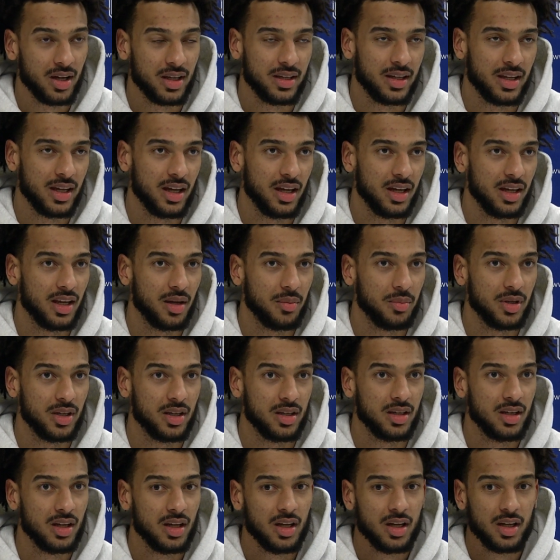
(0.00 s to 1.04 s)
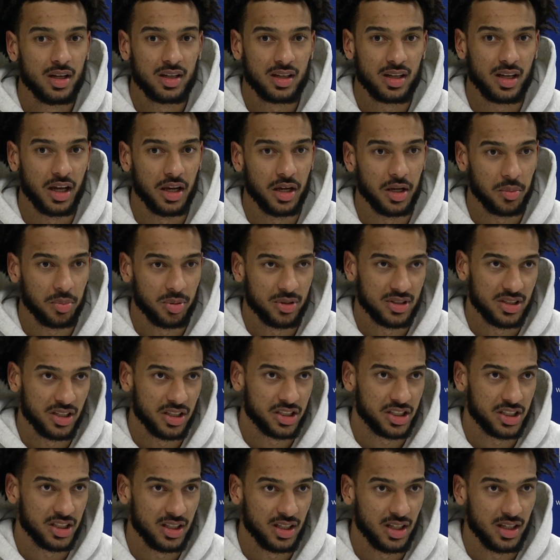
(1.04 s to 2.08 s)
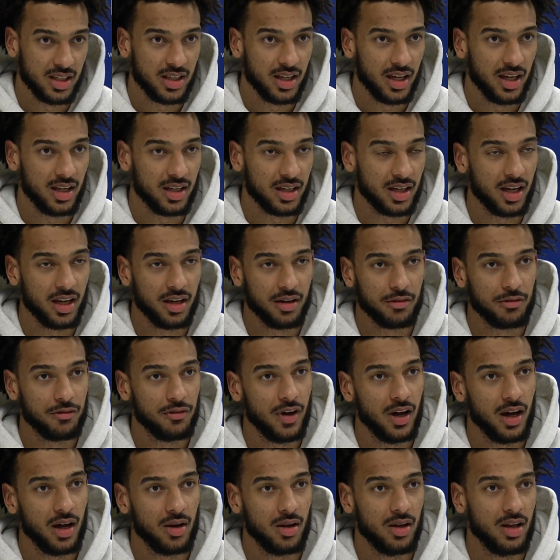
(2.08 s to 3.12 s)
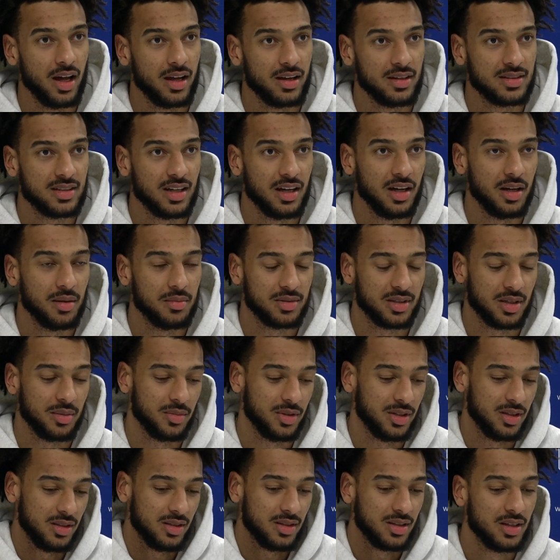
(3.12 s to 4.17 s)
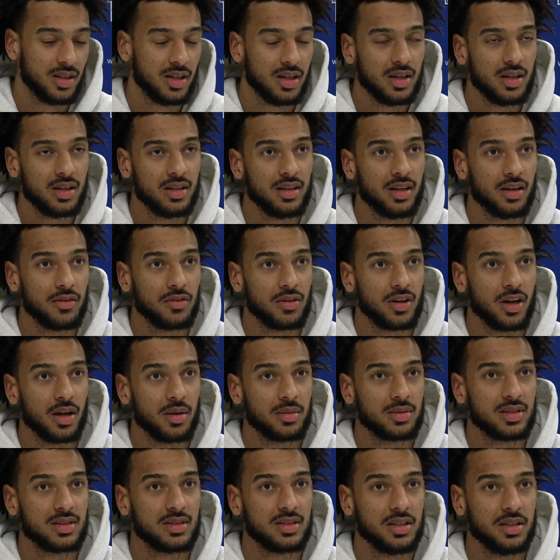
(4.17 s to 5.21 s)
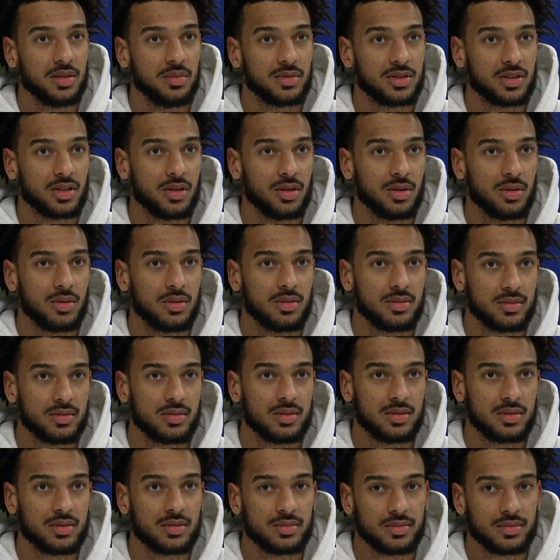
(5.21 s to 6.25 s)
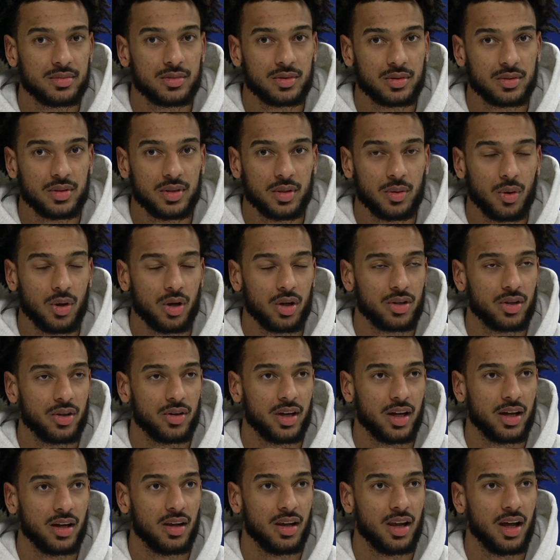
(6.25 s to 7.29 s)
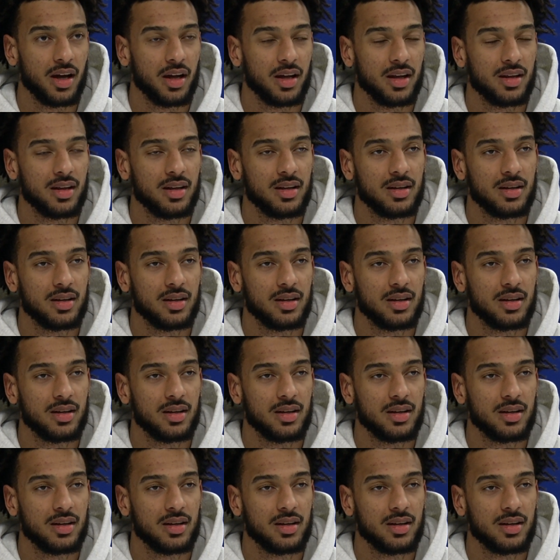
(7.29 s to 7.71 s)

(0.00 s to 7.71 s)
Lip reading: And then, I mean, getting position and then getting foul a lot of times, I mean, definitely helps the team. So we worked on that a lot.